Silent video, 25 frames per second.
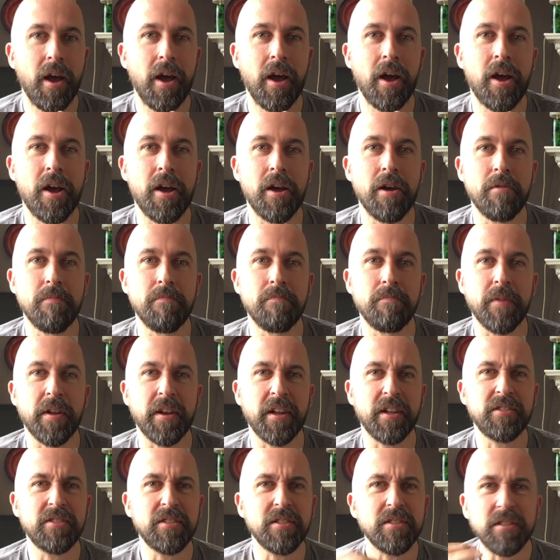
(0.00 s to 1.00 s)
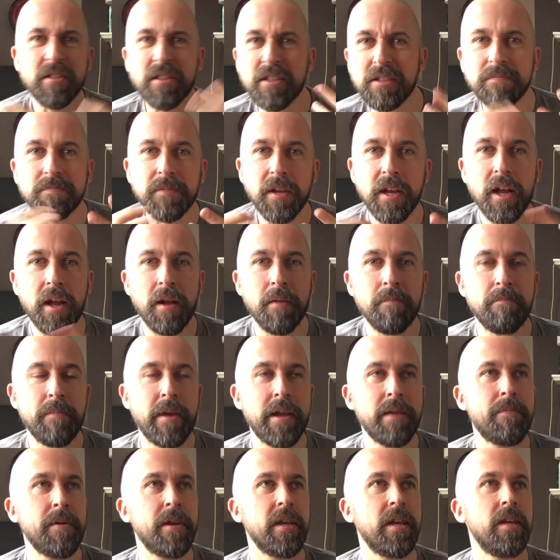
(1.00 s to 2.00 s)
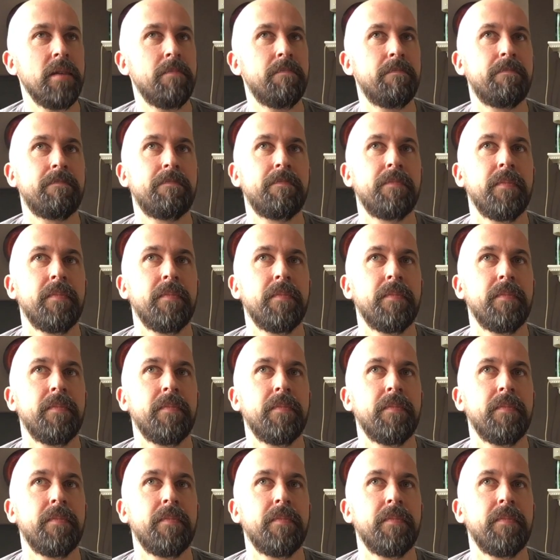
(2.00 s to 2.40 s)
and I just maybe